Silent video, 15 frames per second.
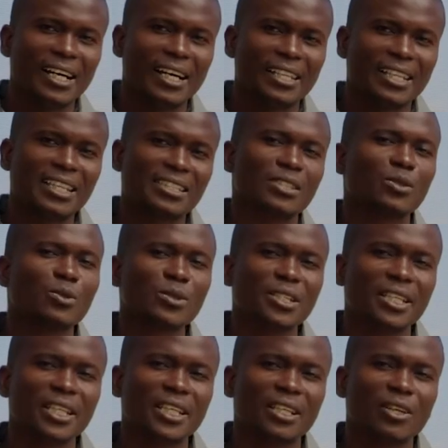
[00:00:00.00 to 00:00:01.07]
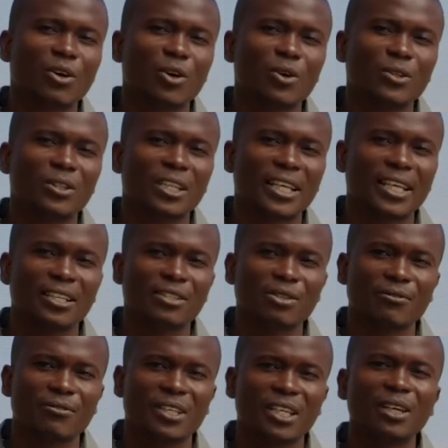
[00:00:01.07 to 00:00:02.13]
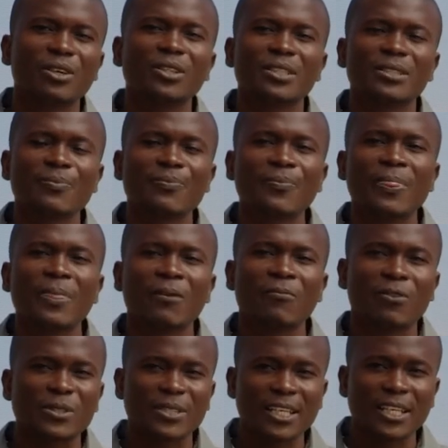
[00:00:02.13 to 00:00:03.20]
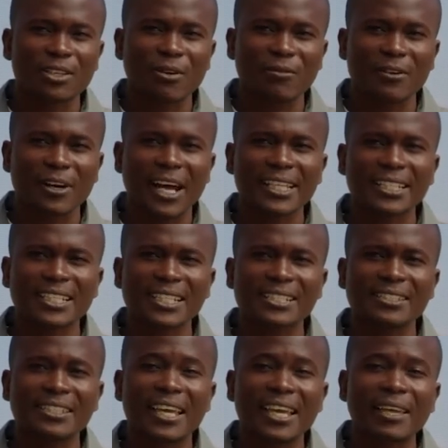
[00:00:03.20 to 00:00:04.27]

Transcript: that's loosely called the kiss of yield. For Seed Co varieties,